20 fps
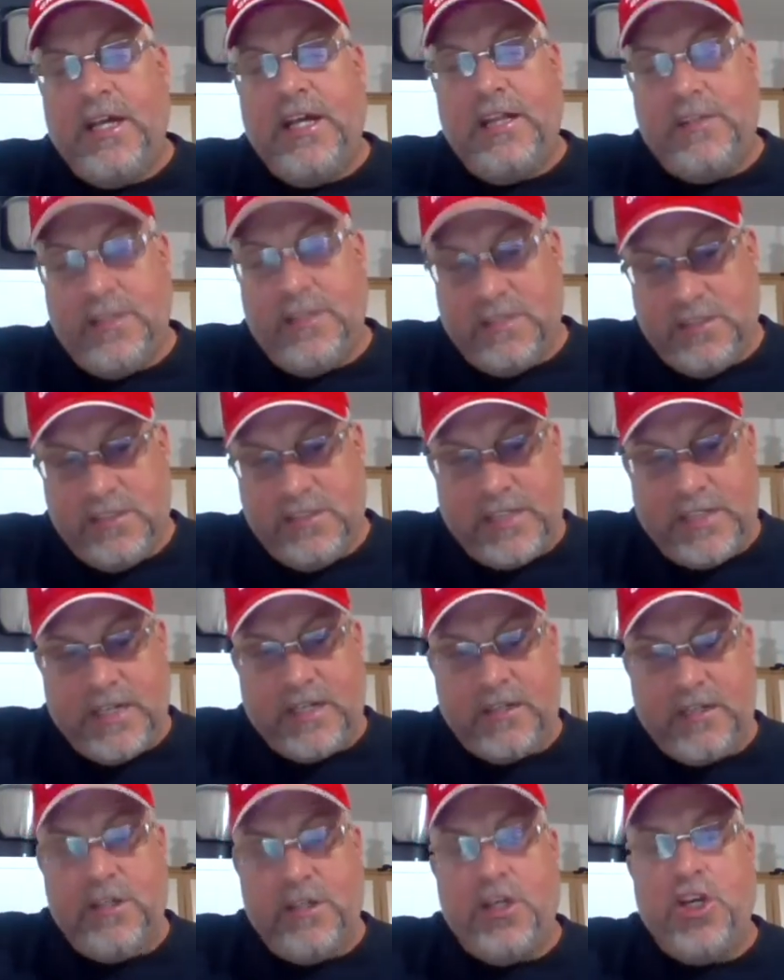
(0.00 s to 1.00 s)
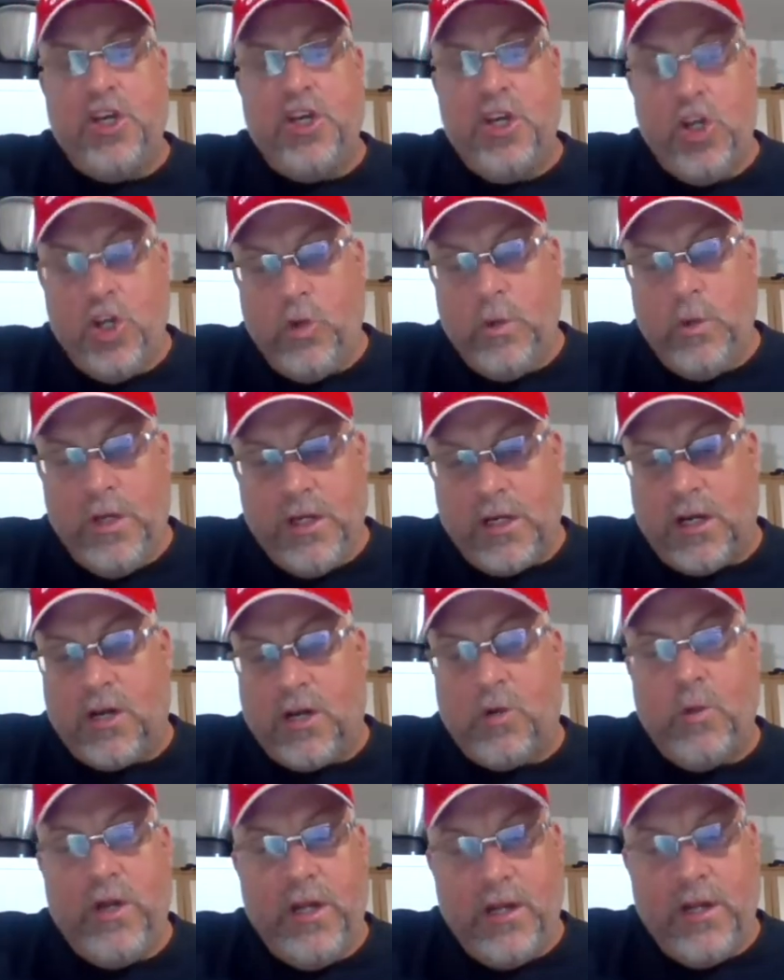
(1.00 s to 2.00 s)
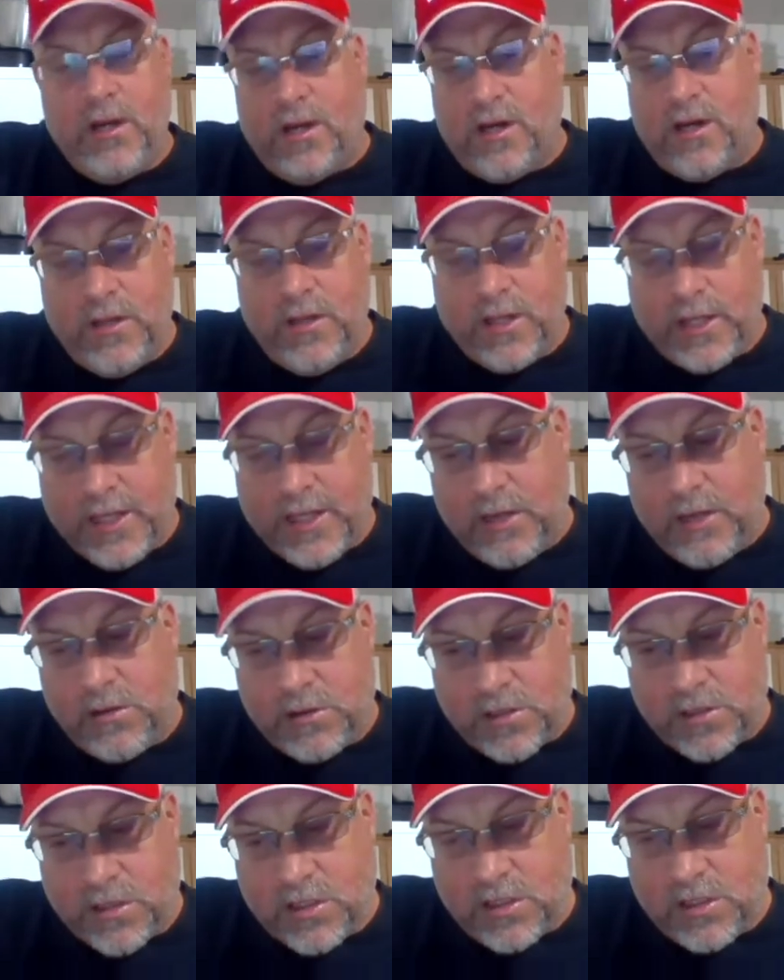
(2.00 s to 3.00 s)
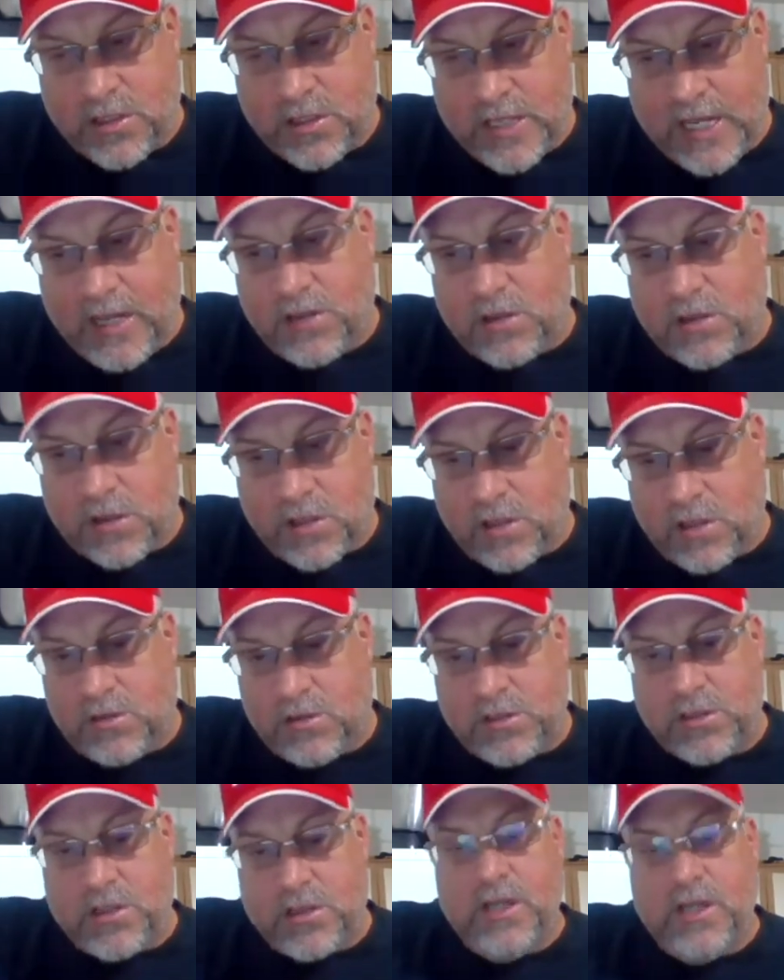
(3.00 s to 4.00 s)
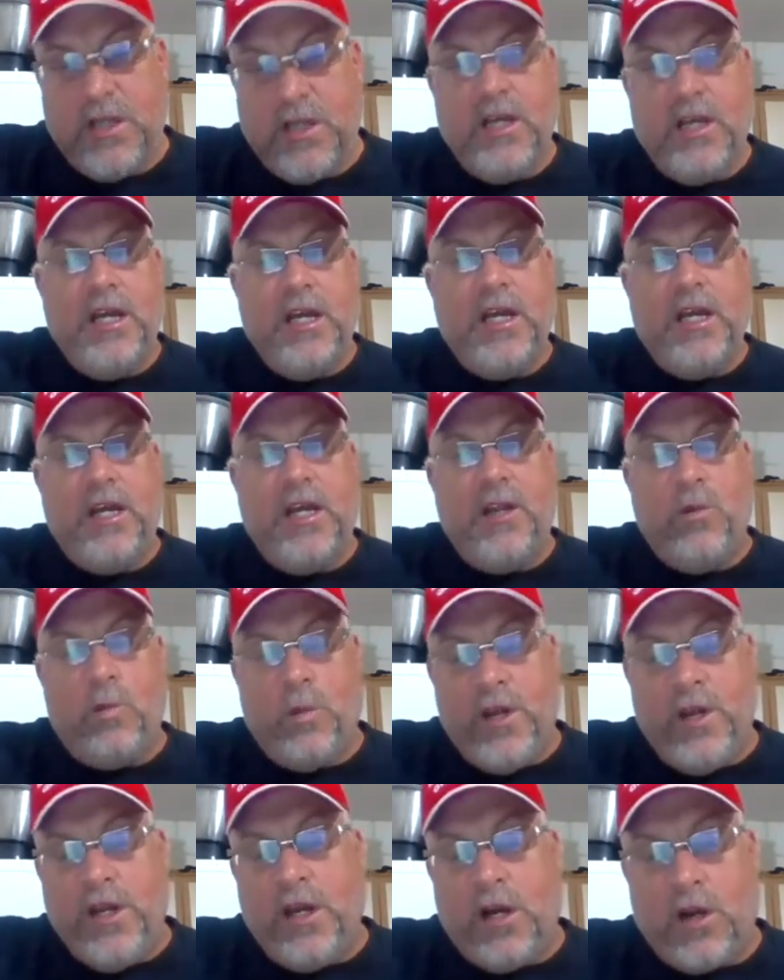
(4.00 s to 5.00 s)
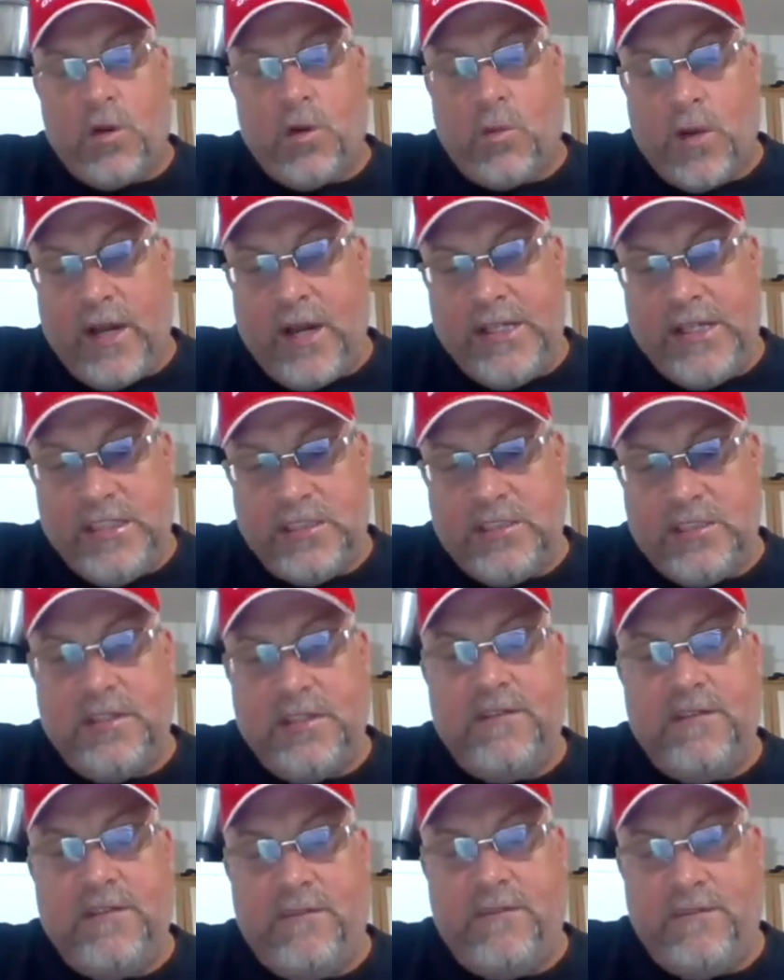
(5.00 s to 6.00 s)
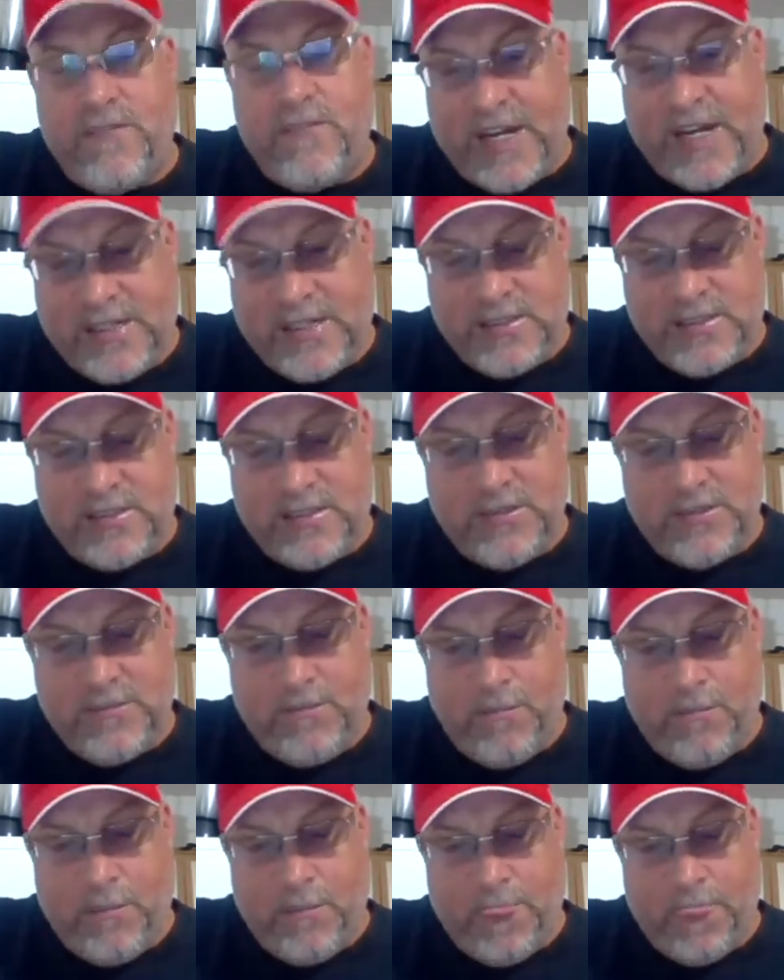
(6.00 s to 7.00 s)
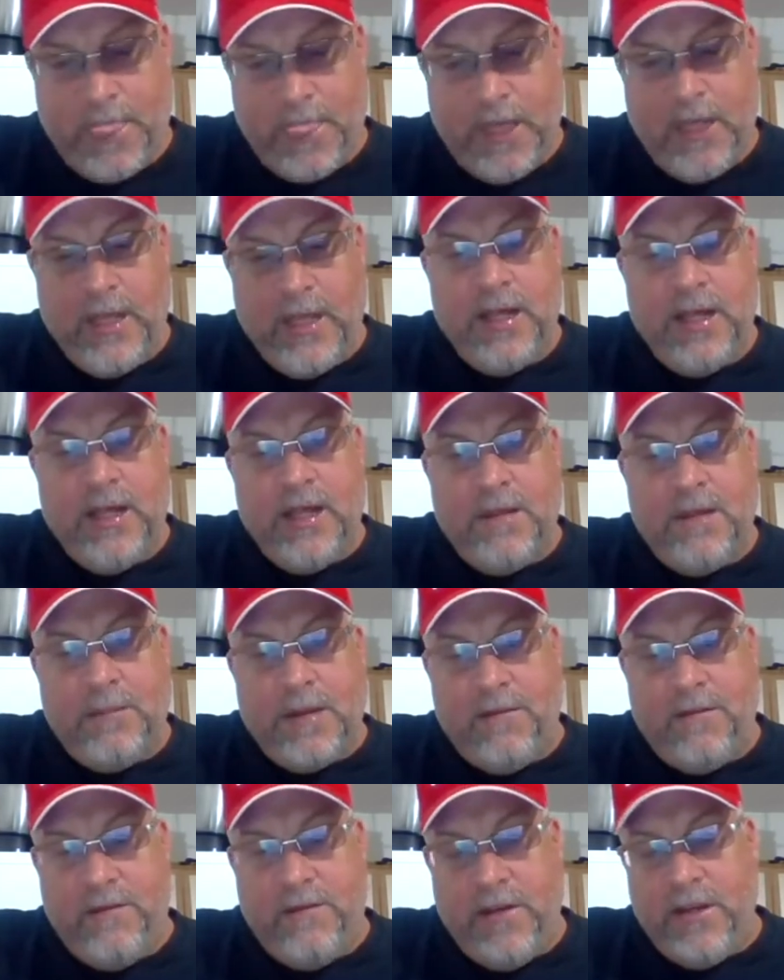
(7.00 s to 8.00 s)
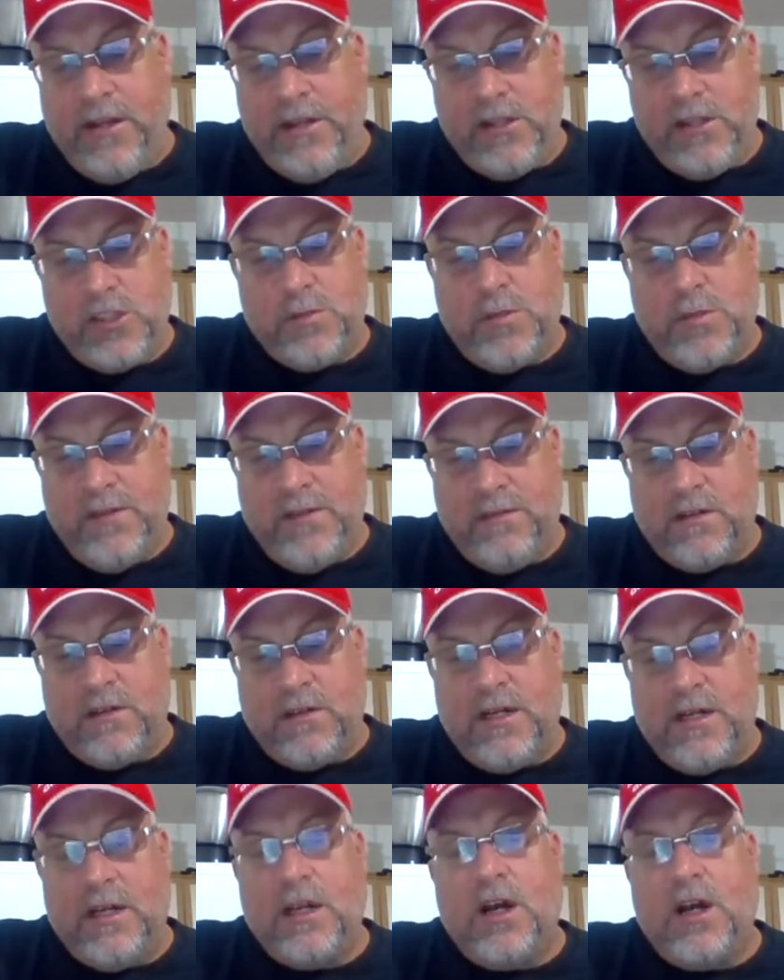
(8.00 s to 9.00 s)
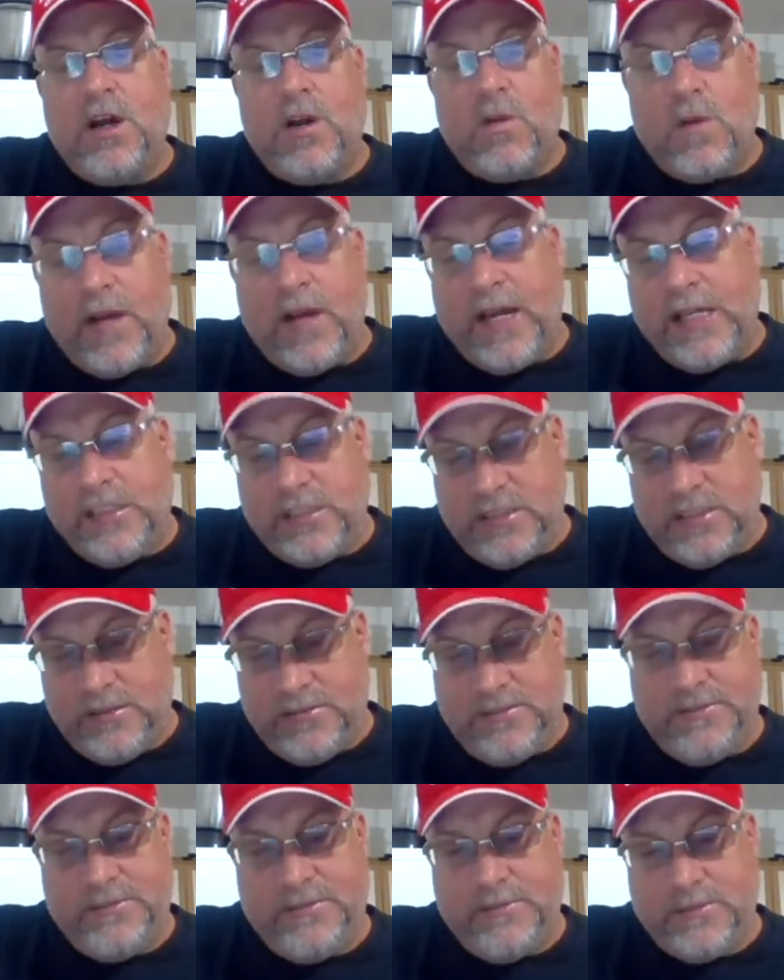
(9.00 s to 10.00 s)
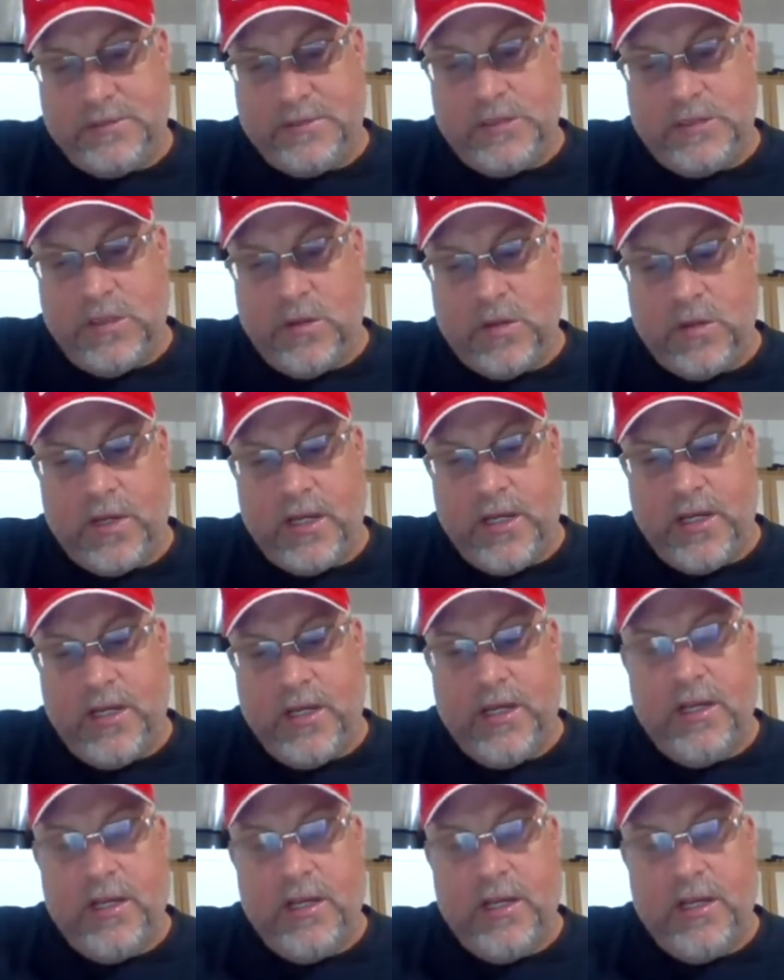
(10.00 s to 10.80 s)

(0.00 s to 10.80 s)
This is exactly who we are. We are the counterculture, and we are rising fast. My videos, believe it or not, are rising. Okay.